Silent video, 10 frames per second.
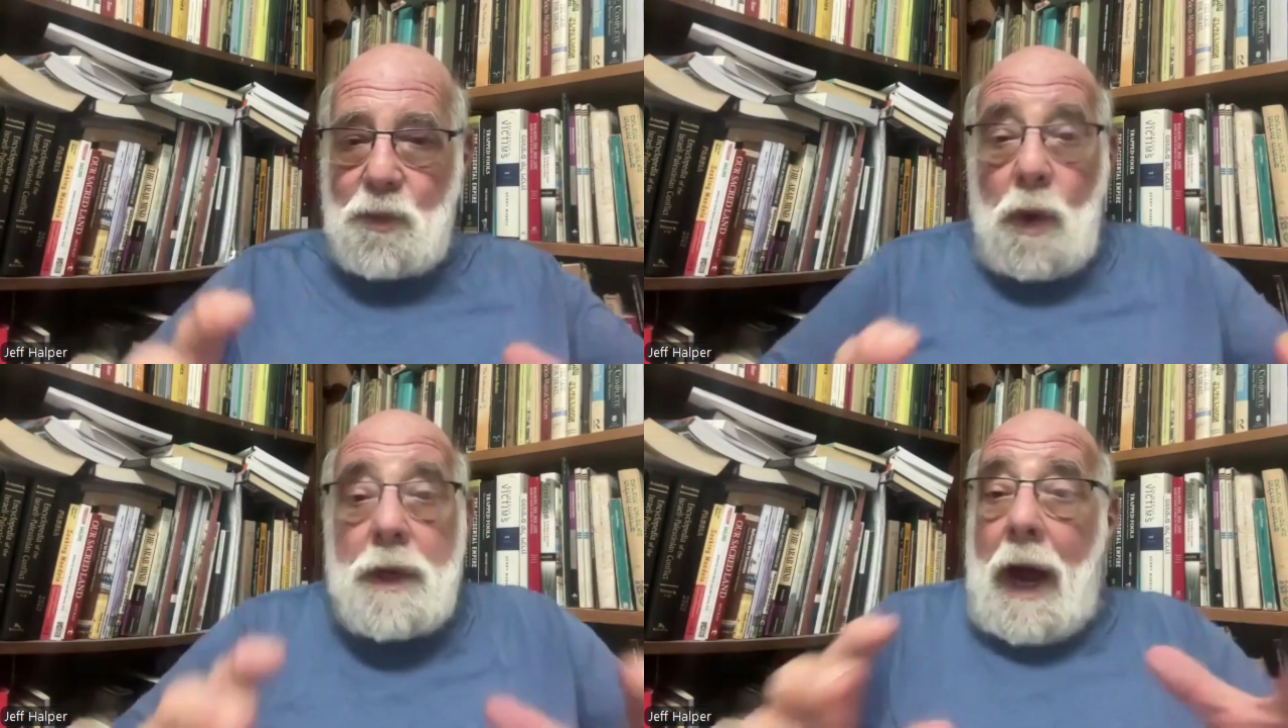
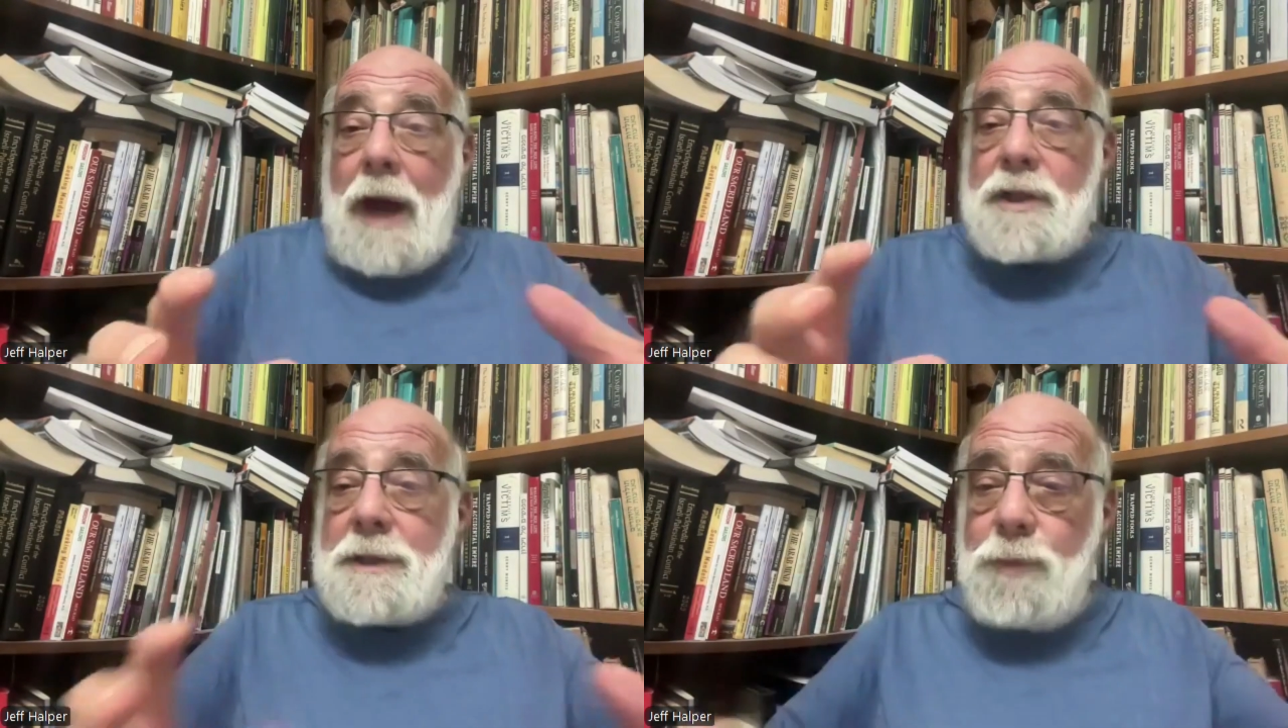What
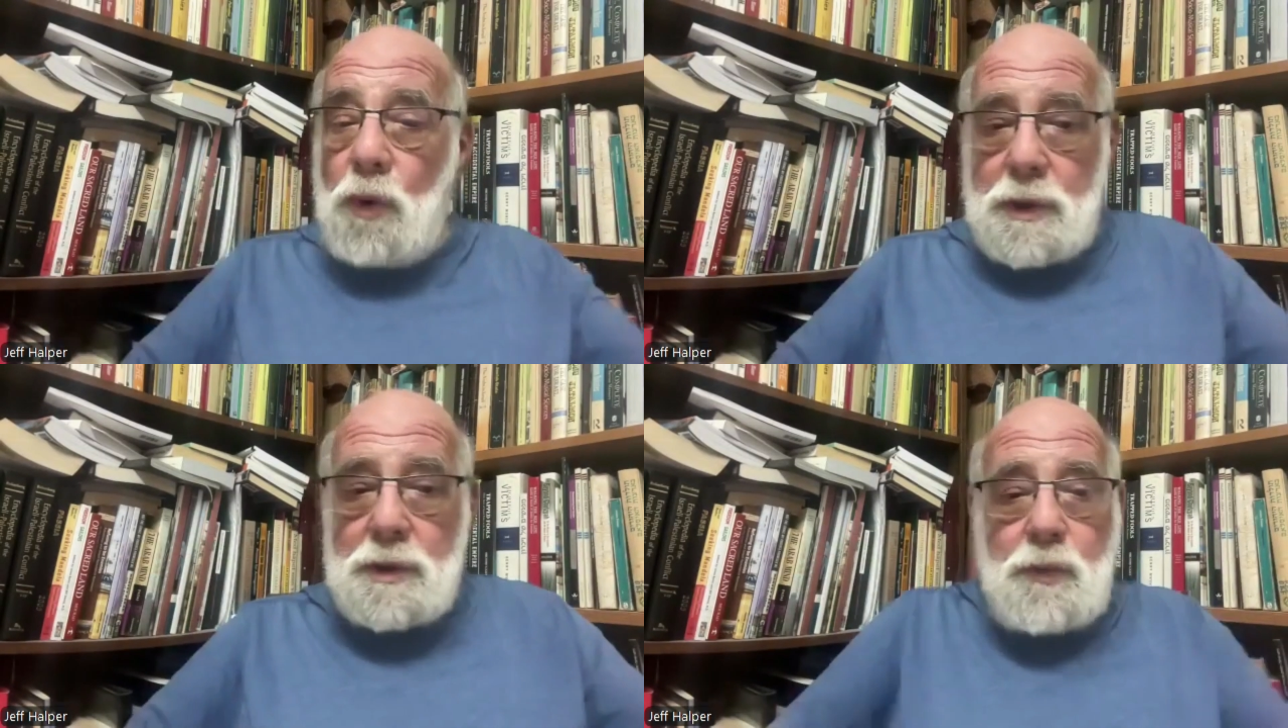are the
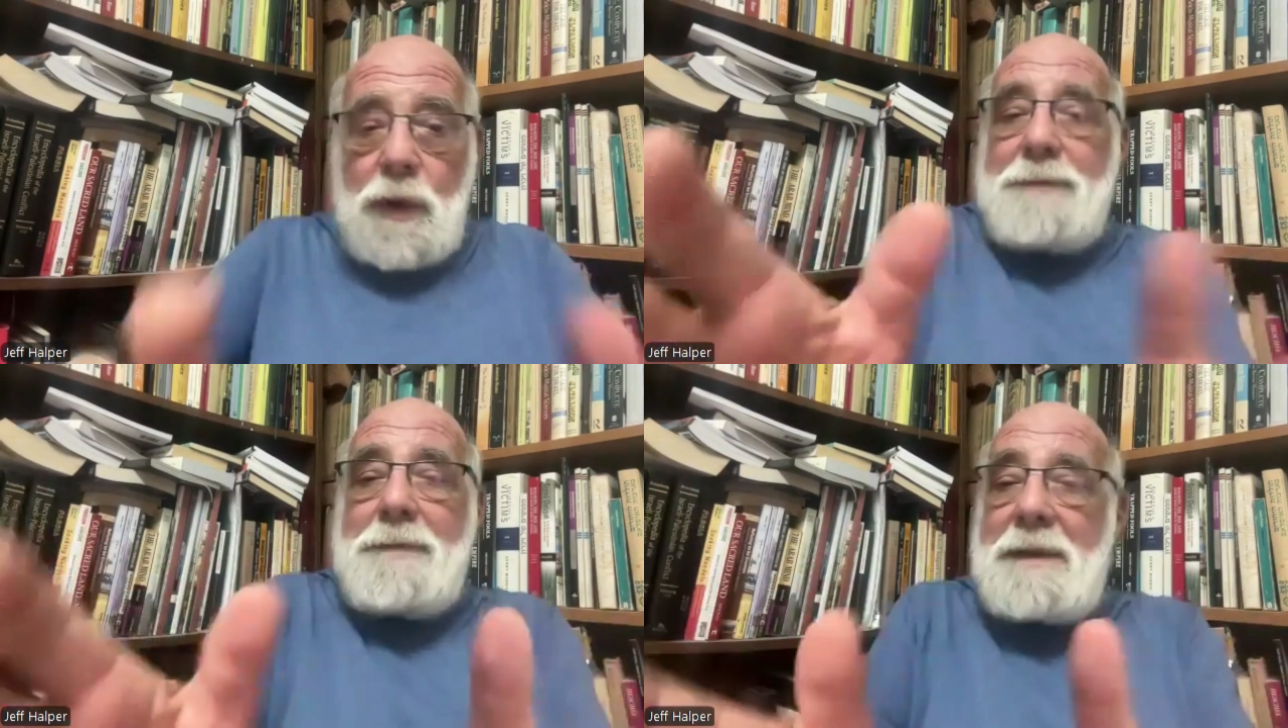borders? What
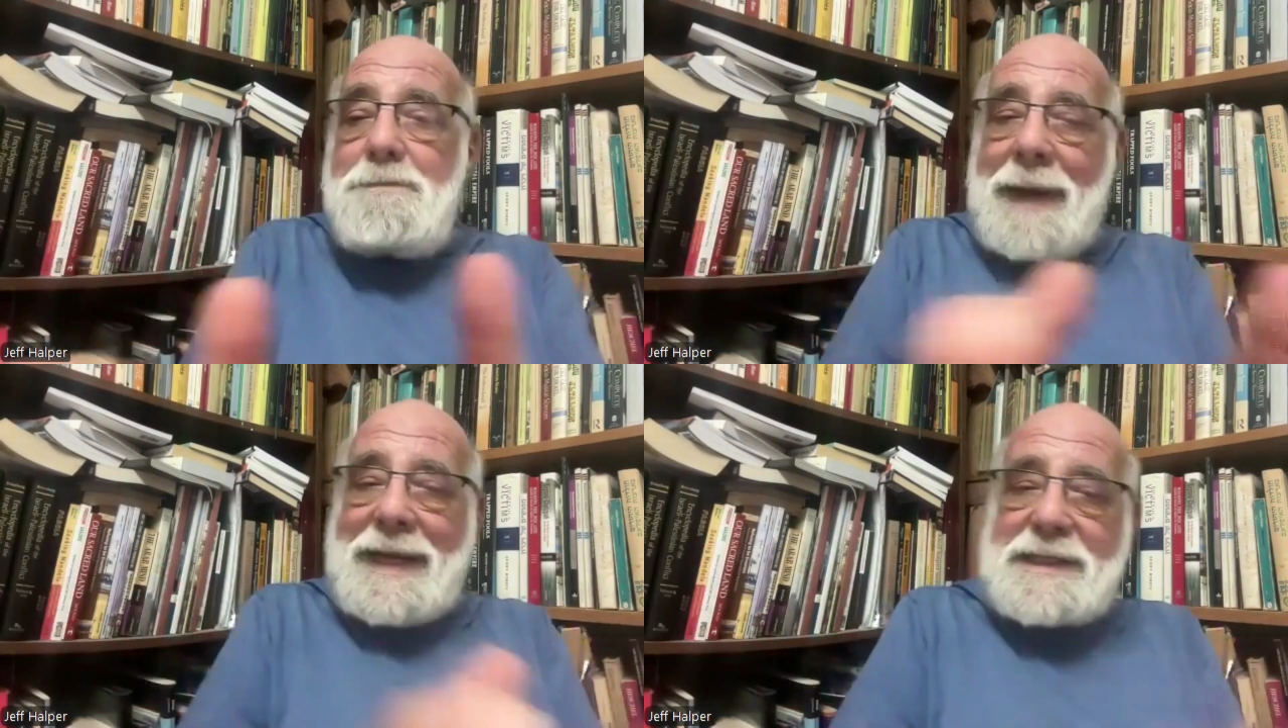do you mean
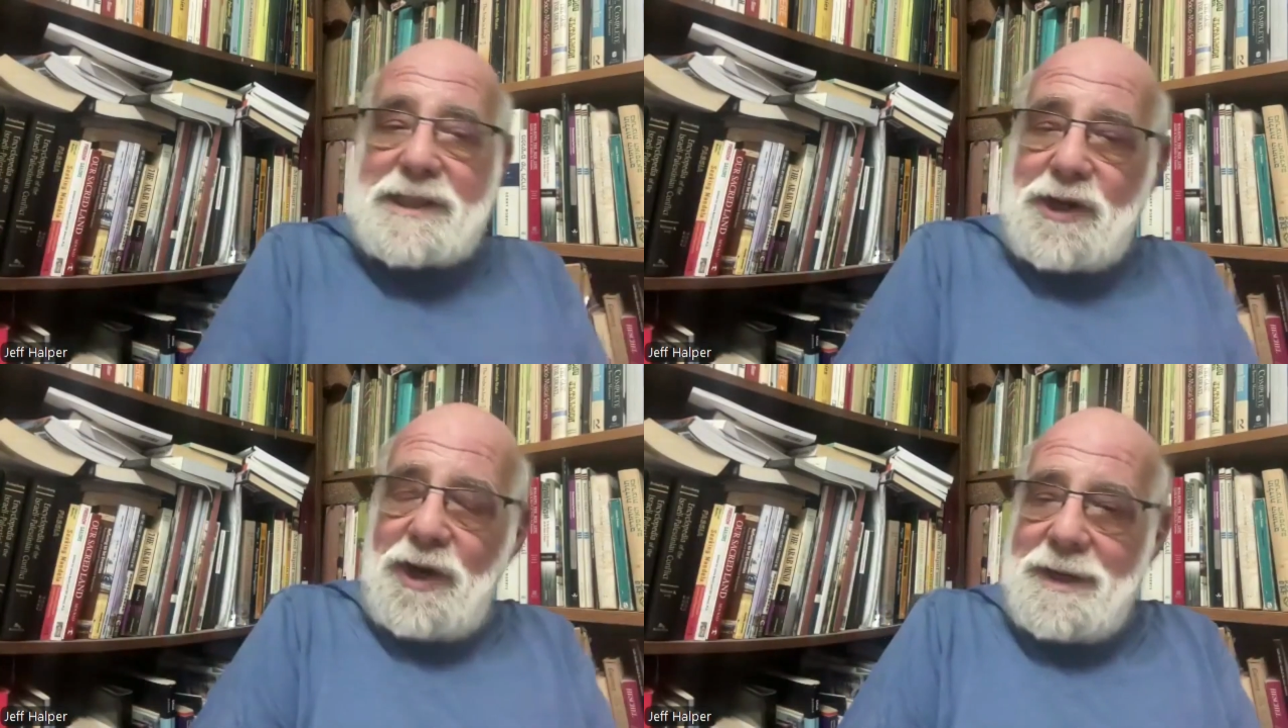
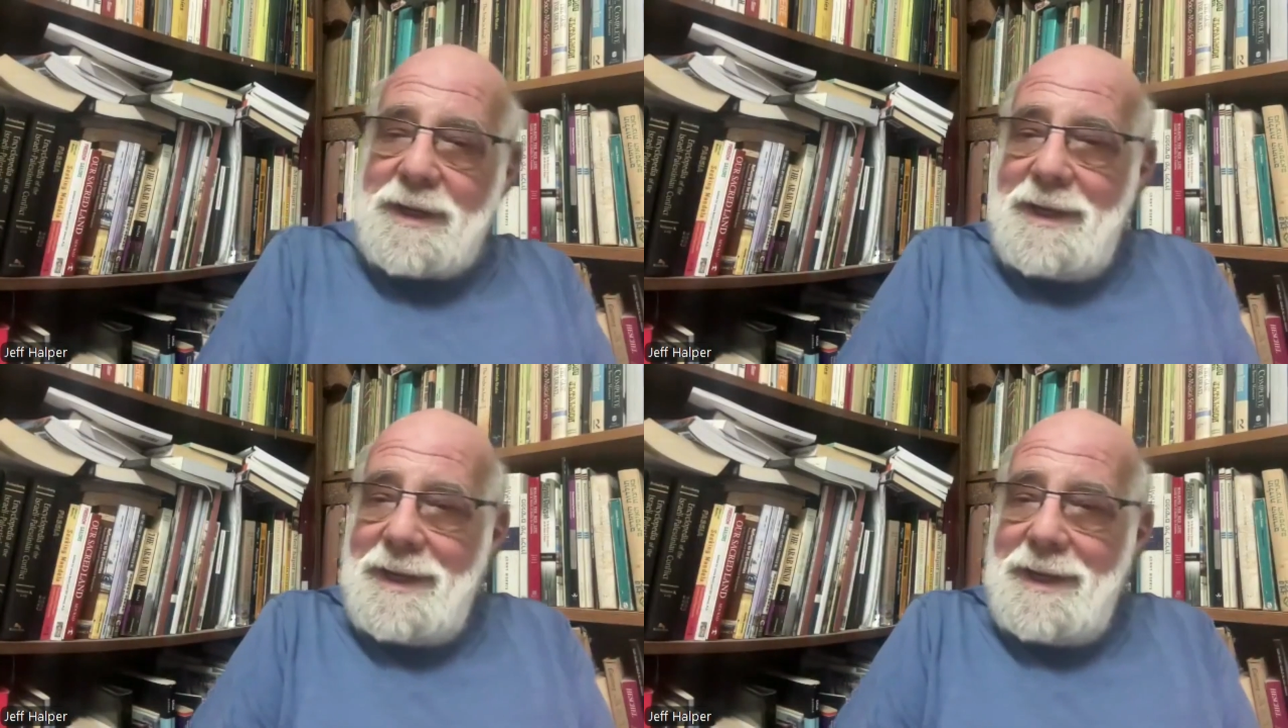based on?